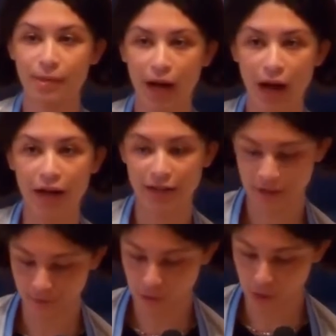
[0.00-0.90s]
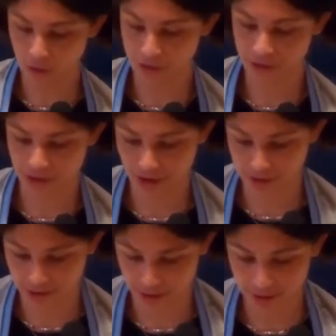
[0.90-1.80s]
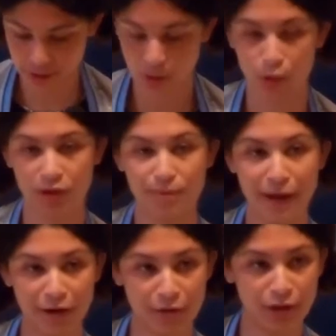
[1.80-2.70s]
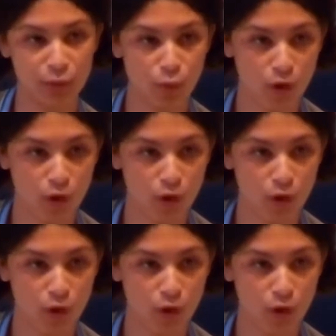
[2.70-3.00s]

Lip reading: some kind of call to justice or to bettering the